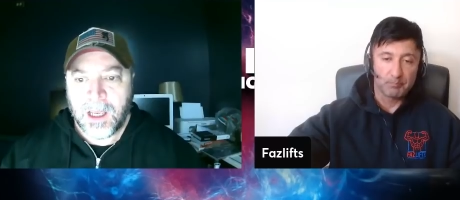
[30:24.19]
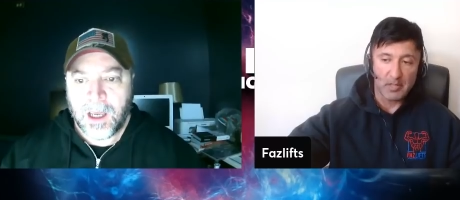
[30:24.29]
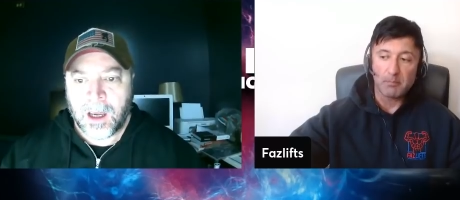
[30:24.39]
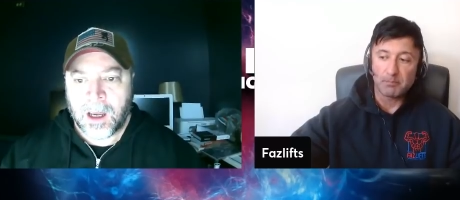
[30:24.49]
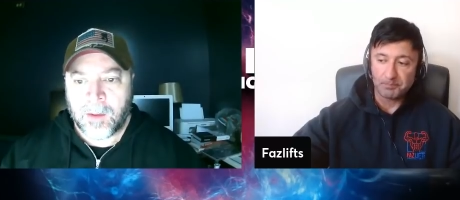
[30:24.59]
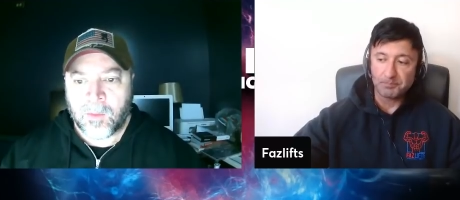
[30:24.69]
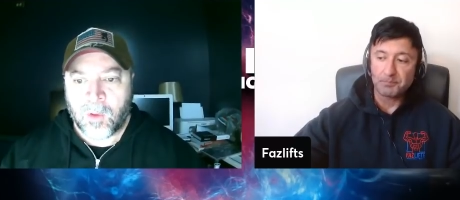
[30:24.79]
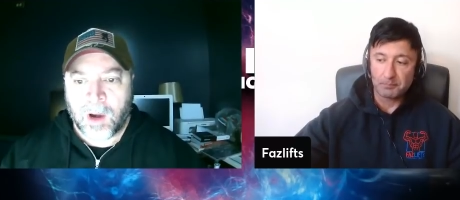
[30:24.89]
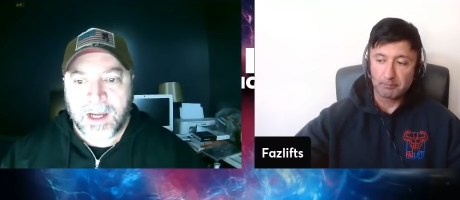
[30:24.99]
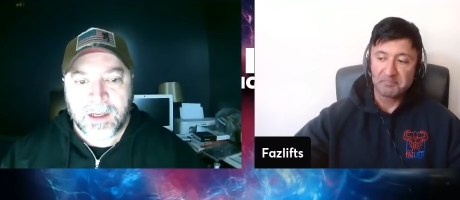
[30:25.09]
Speaker 1: Yeah. Um,
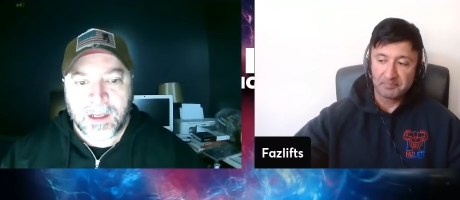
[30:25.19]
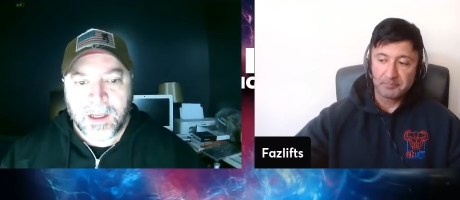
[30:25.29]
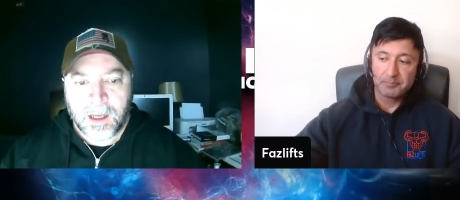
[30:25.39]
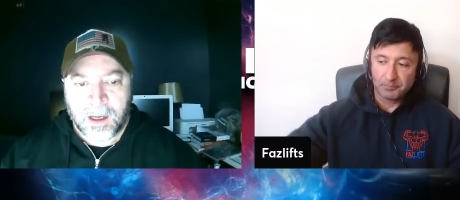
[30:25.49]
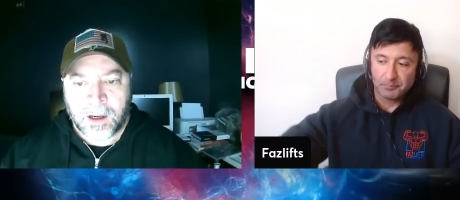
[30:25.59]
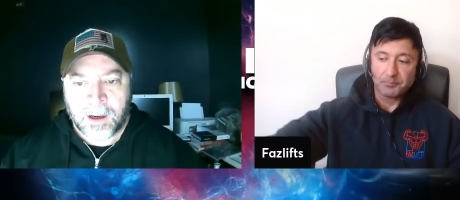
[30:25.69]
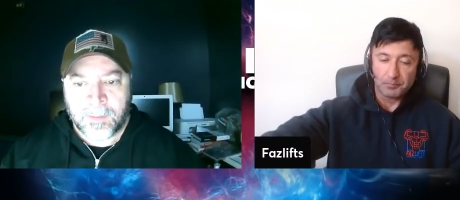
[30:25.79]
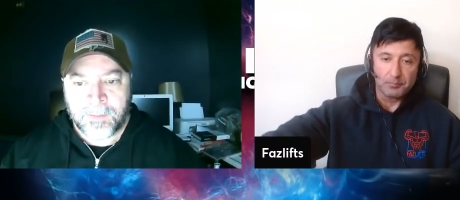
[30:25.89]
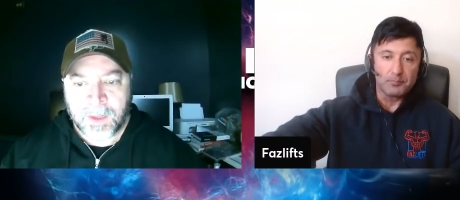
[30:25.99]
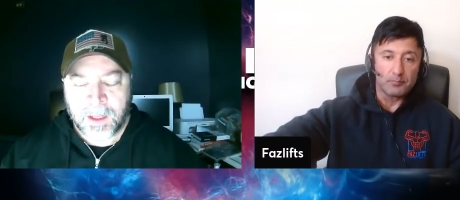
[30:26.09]
right.
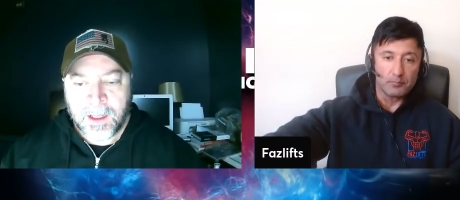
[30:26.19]
Um,